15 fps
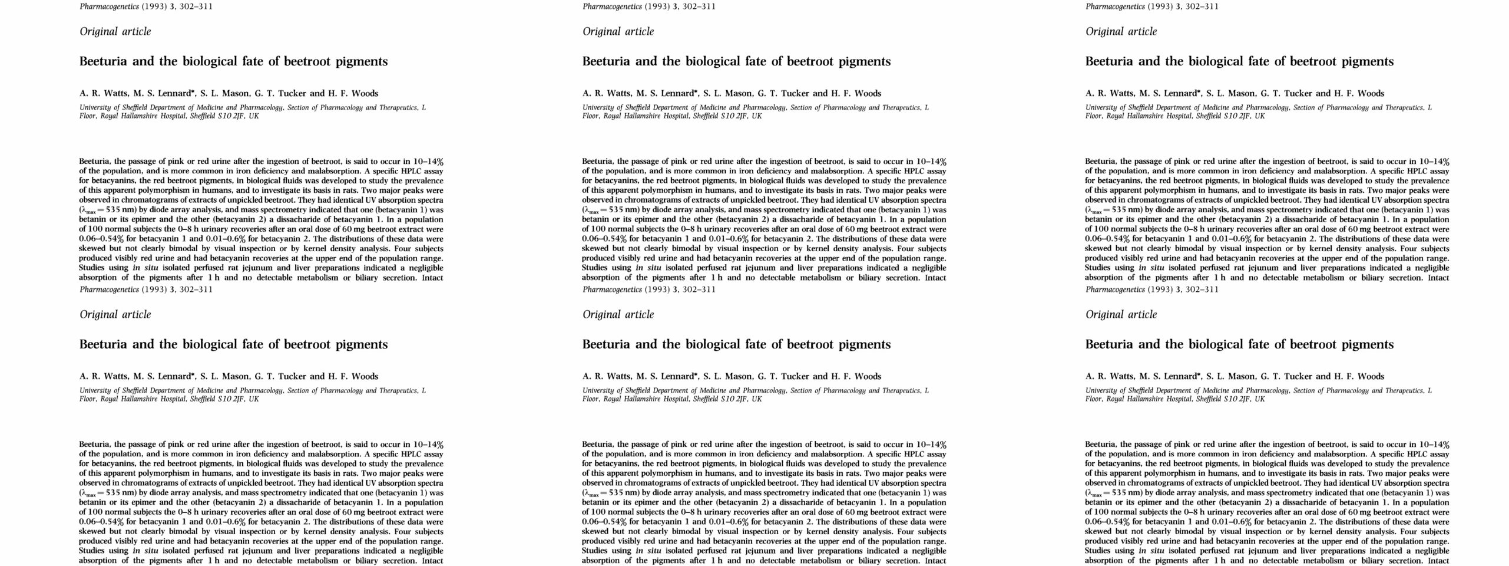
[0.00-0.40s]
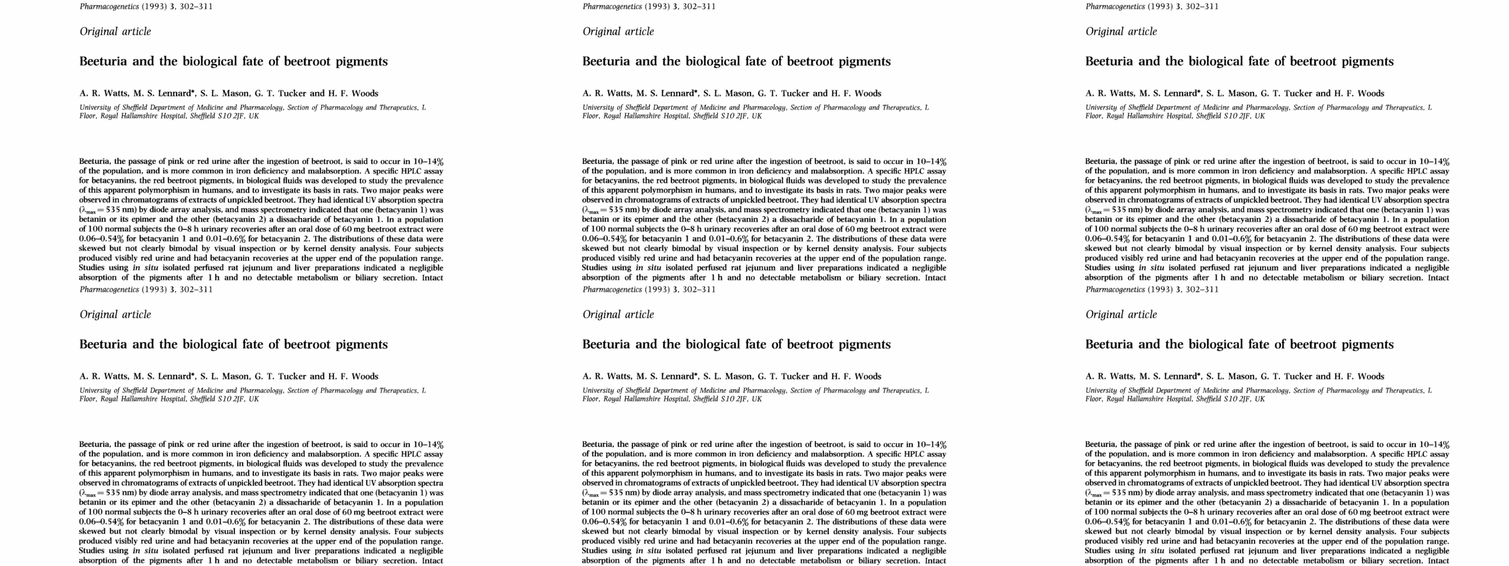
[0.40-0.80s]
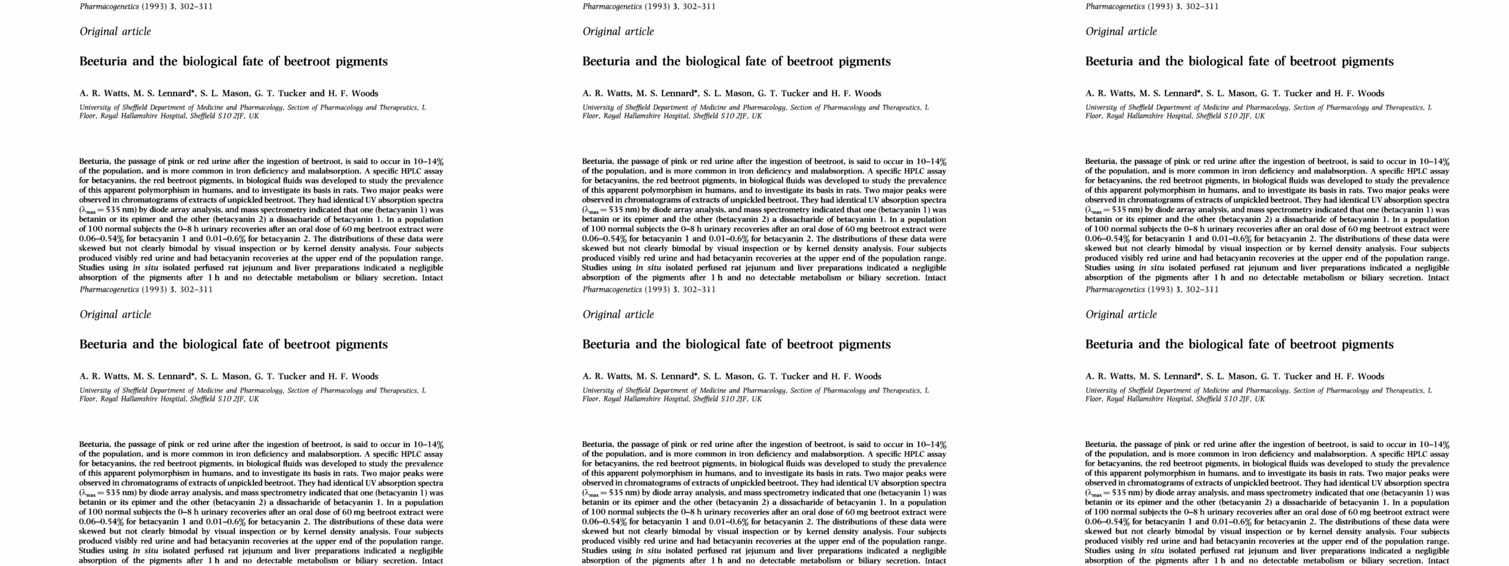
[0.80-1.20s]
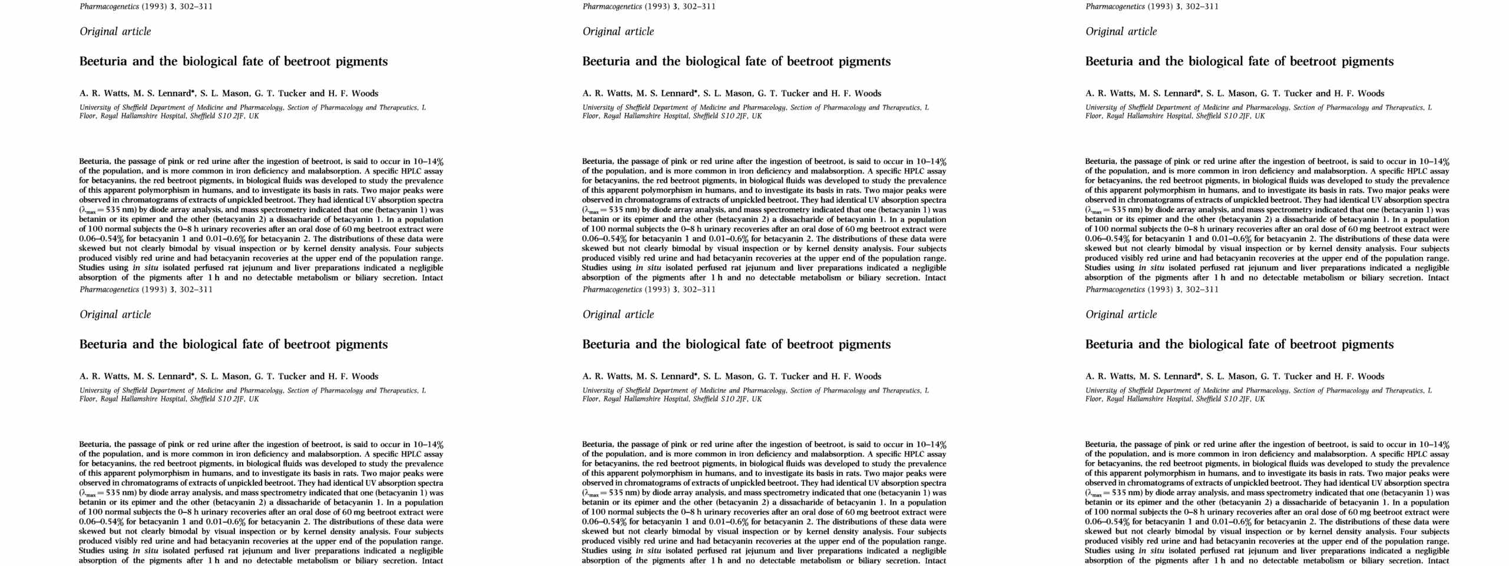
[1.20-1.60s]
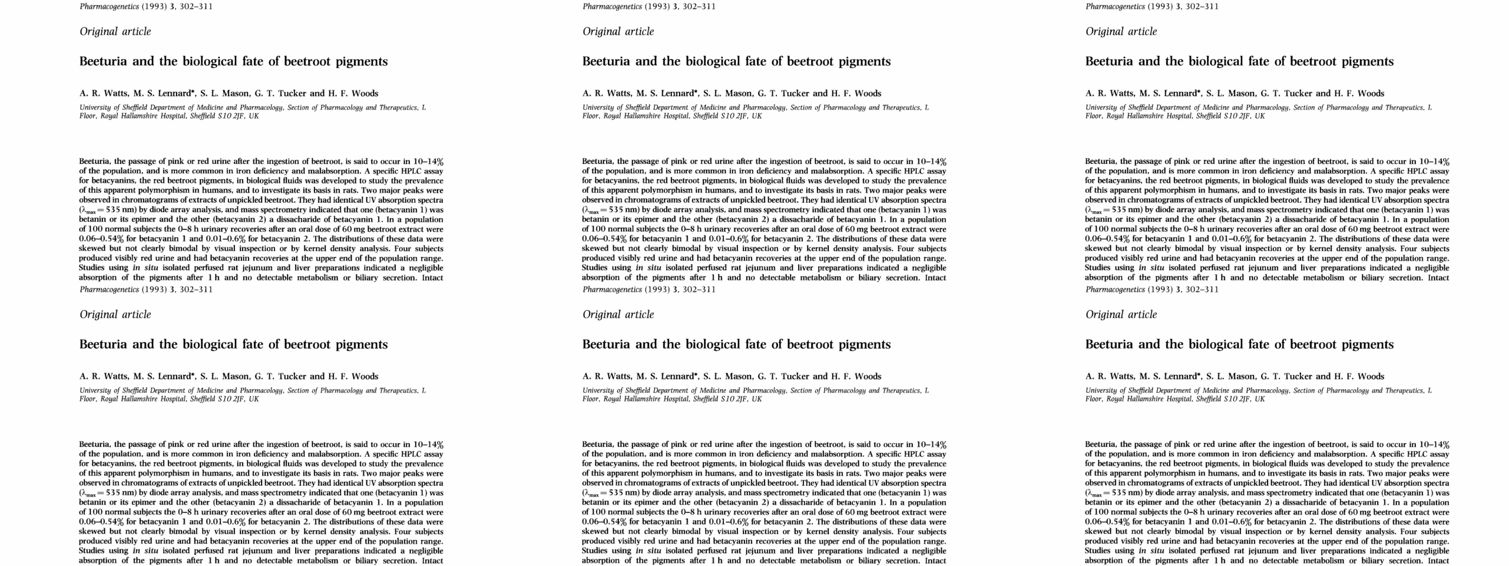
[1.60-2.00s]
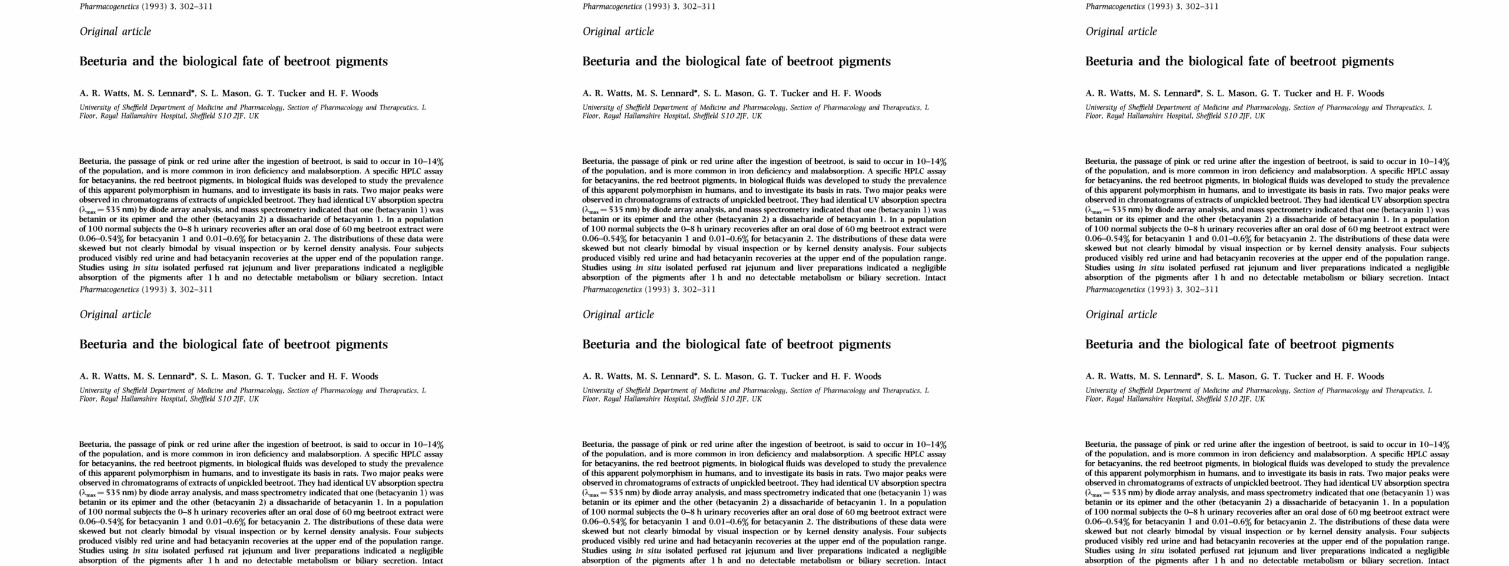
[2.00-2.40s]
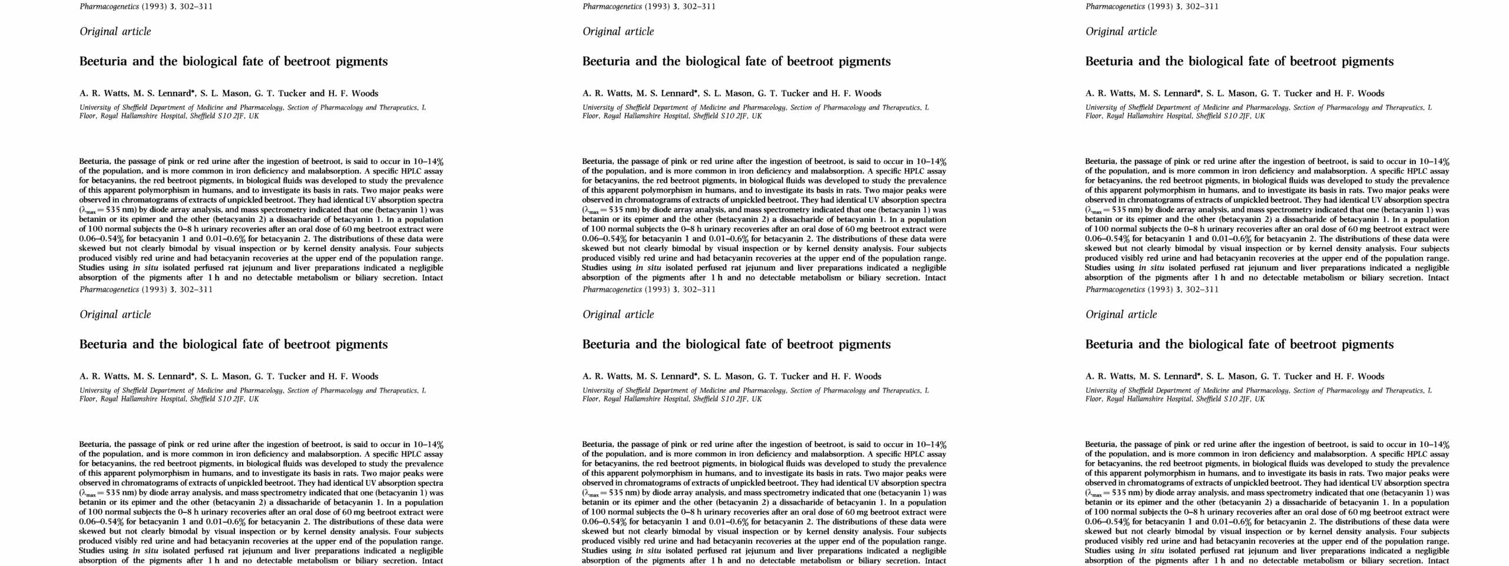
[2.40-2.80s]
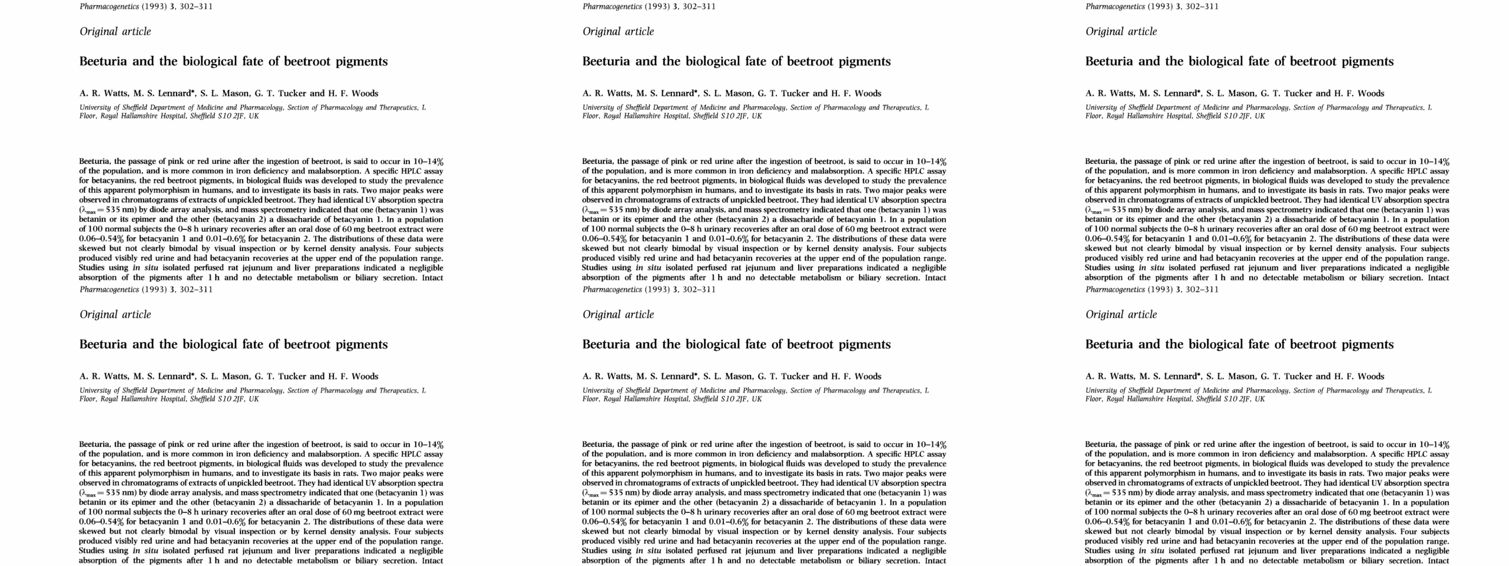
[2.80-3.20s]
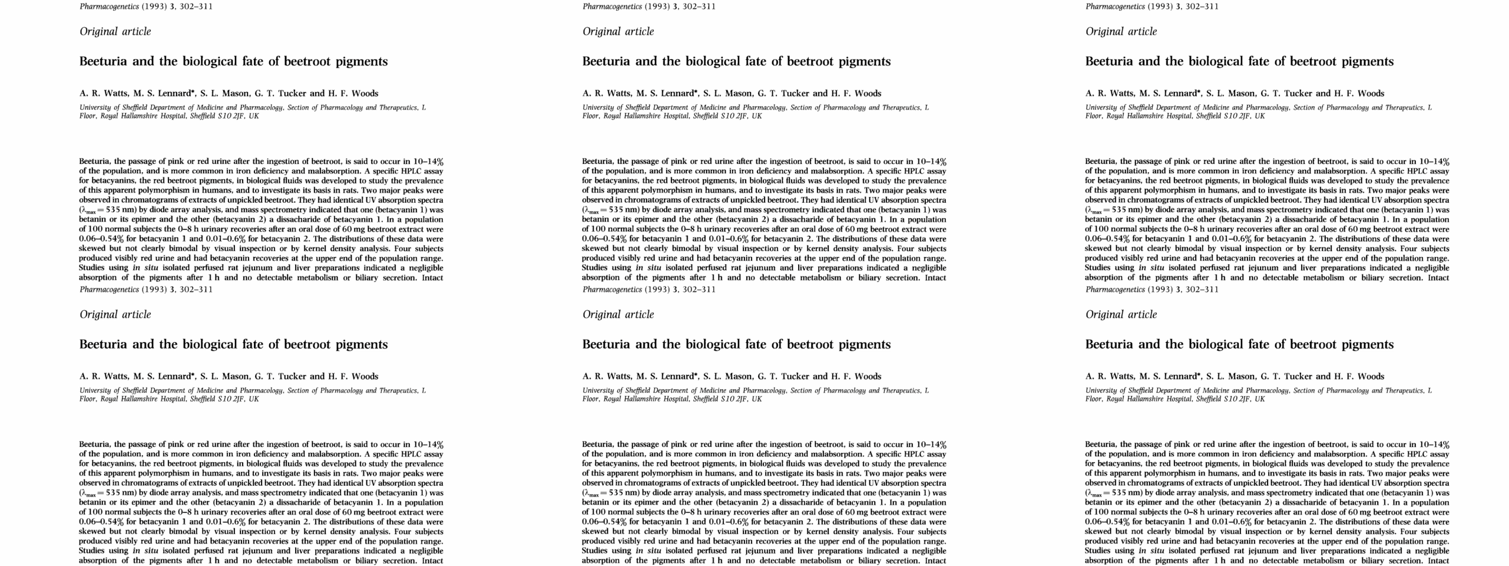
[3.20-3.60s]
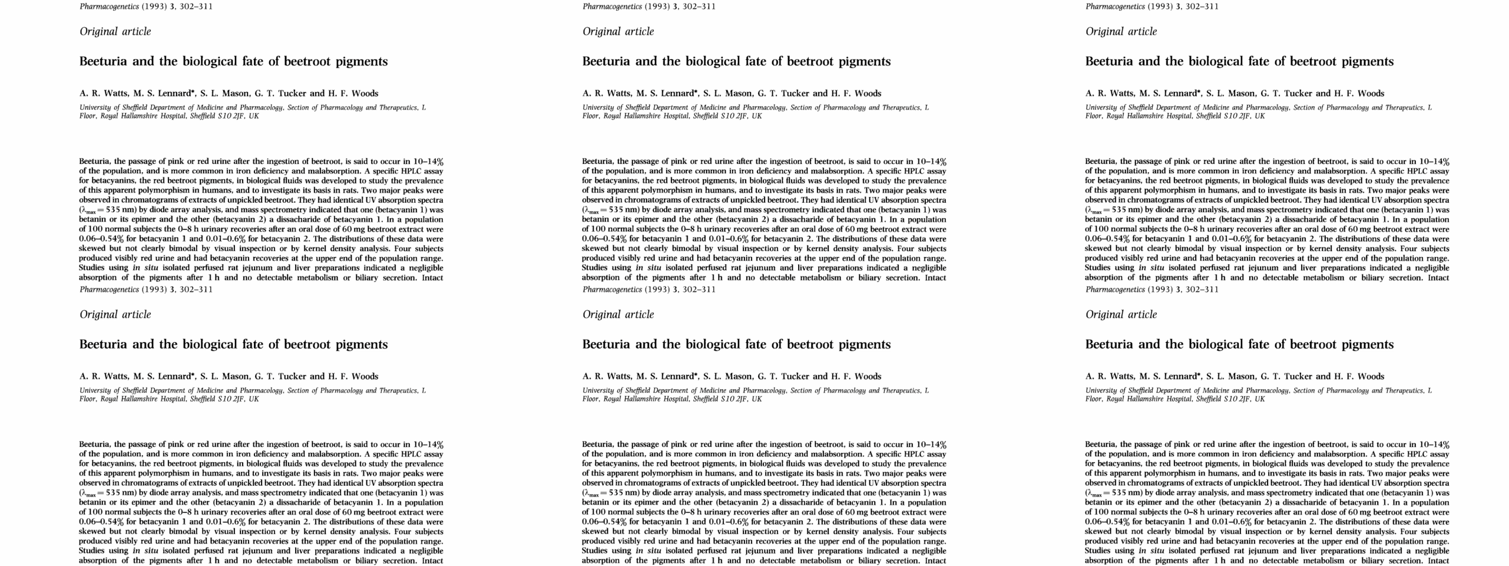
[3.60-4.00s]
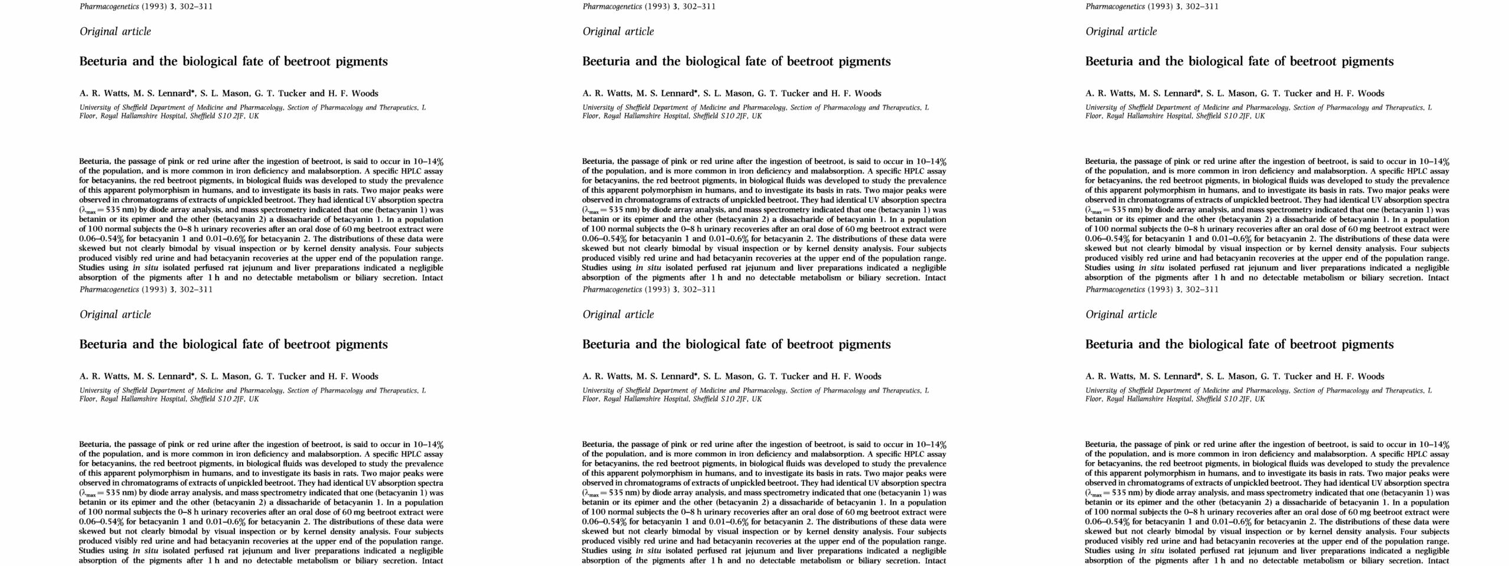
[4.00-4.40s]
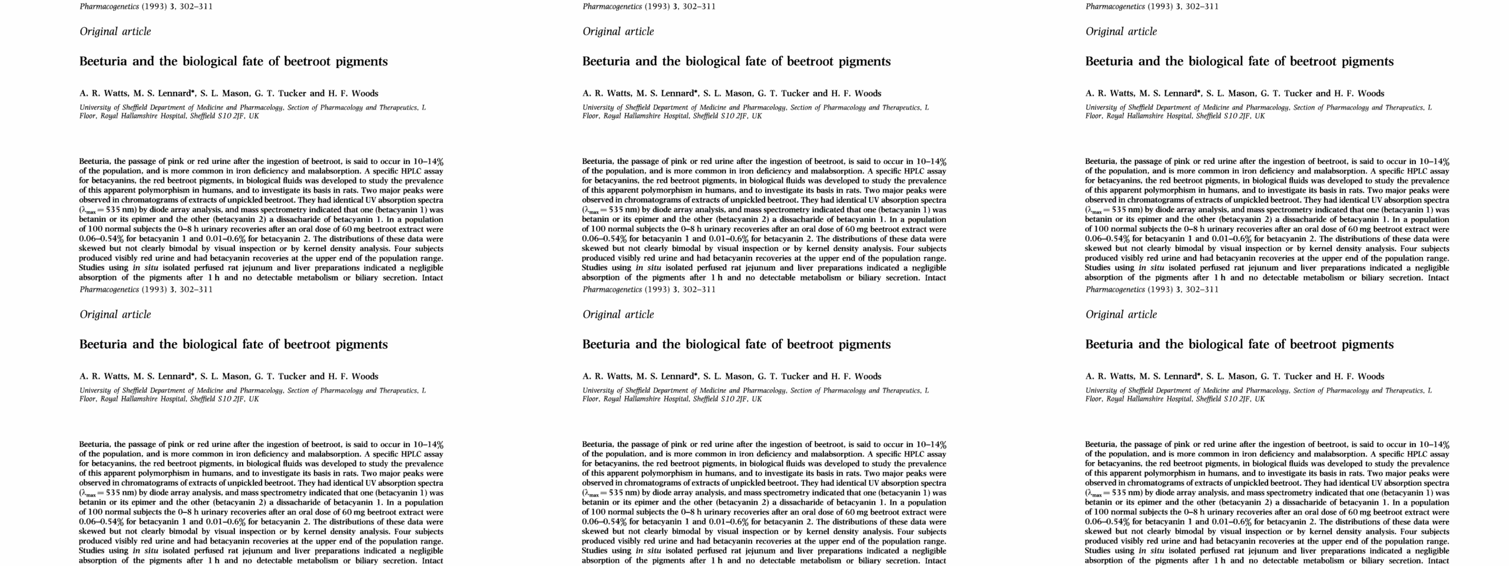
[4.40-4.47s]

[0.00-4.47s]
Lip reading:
No face is visible, so there are no lips to read.